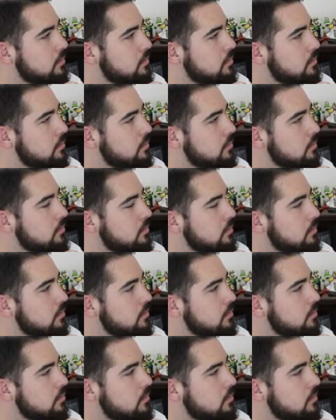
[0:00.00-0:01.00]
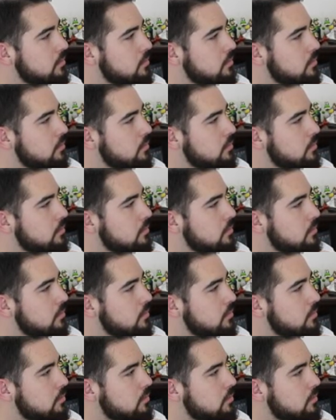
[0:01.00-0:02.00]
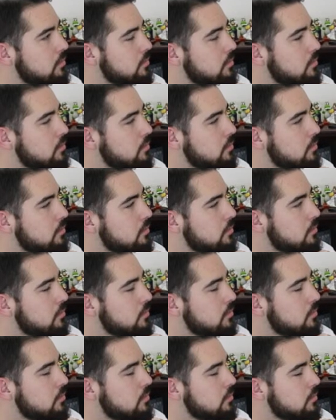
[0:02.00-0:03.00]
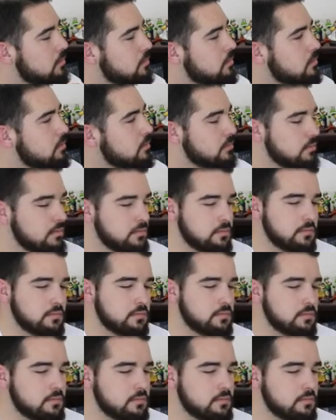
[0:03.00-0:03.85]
This person isn't speaking.